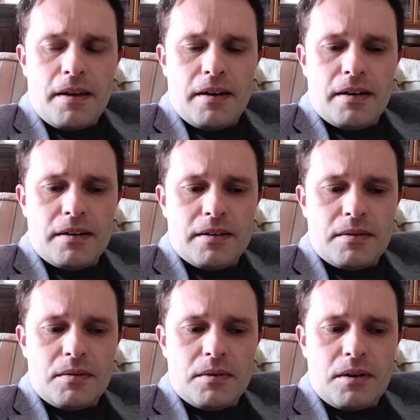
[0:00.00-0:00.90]

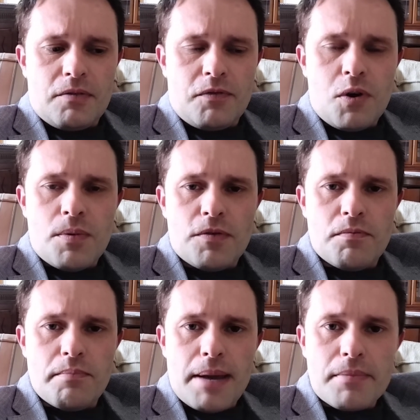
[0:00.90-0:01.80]
a form of
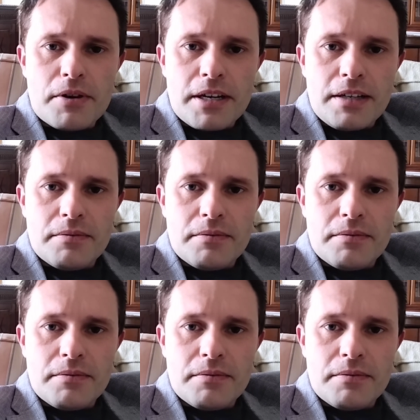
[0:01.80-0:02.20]
memory,